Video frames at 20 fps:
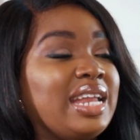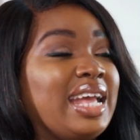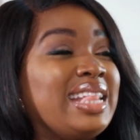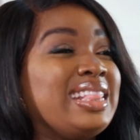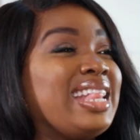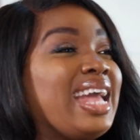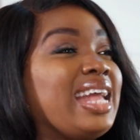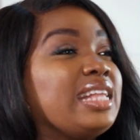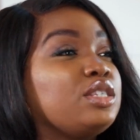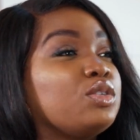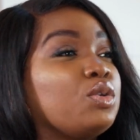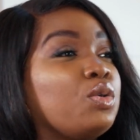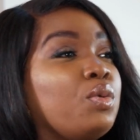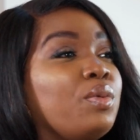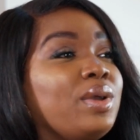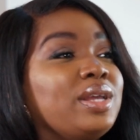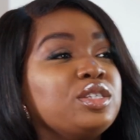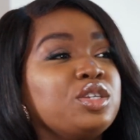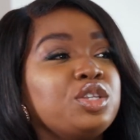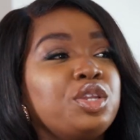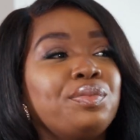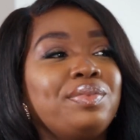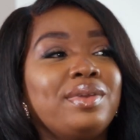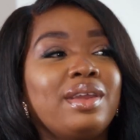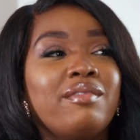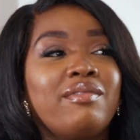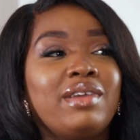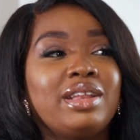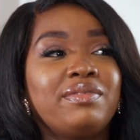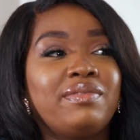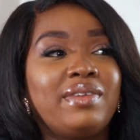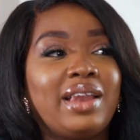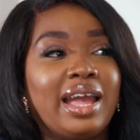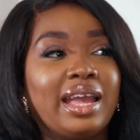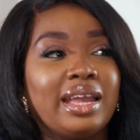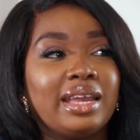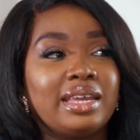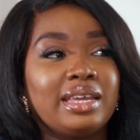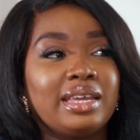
And that's always going to be a red flag.